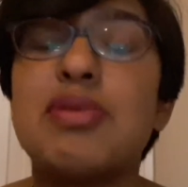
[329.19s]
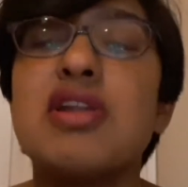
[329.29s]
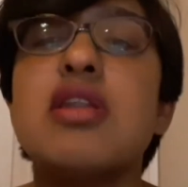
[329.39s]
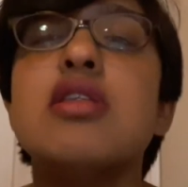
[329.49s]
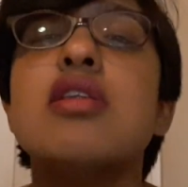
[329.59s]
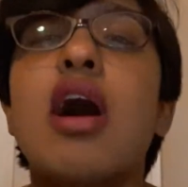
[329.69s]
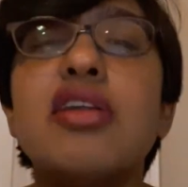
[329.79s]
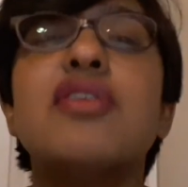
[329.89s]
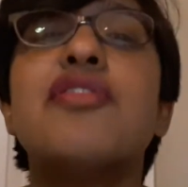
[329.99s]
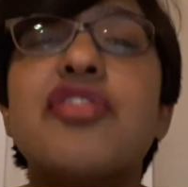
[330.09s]
but
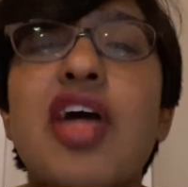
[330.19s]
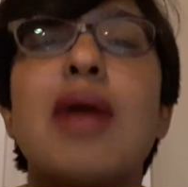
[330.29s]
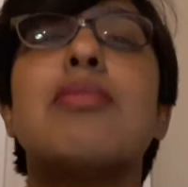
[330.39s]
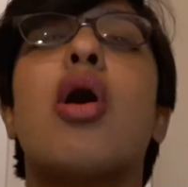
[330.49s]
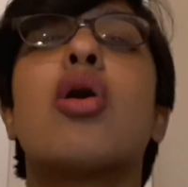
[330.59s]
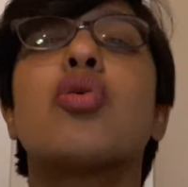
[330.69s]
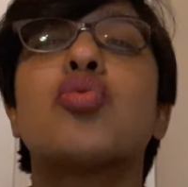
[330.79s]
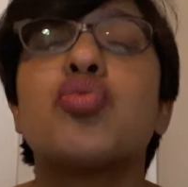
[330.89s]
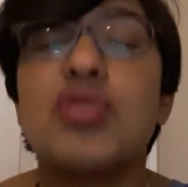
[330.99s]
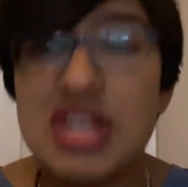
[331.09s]
none of them are
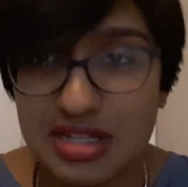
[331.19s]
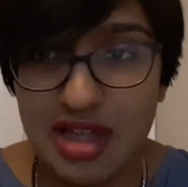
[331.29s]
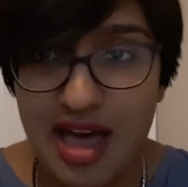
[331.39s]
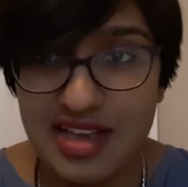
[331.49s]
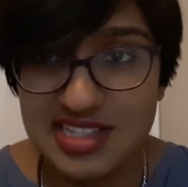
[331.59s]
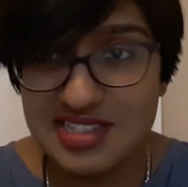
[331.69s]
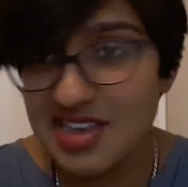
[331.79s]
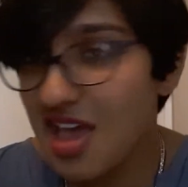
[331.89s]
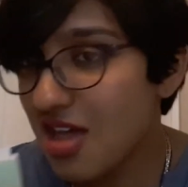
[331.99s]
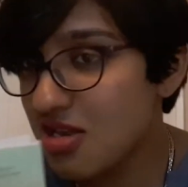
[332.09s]

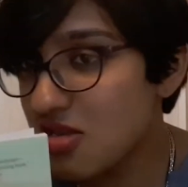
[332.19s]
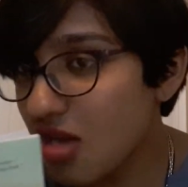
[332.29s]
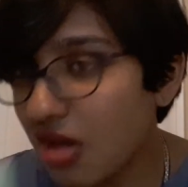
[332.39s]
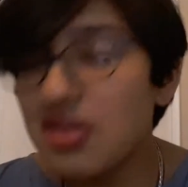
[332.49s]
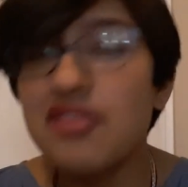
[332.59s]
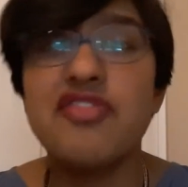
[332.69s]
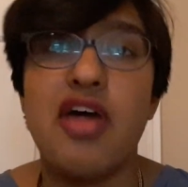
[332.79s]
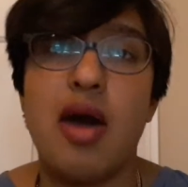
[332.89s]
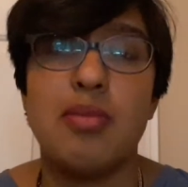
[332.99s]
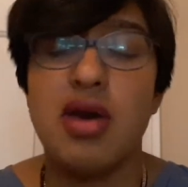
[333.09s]
realized. None of
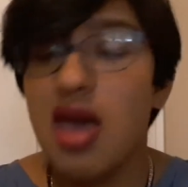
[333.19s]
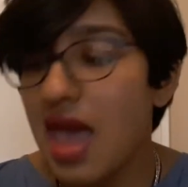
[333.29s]
them.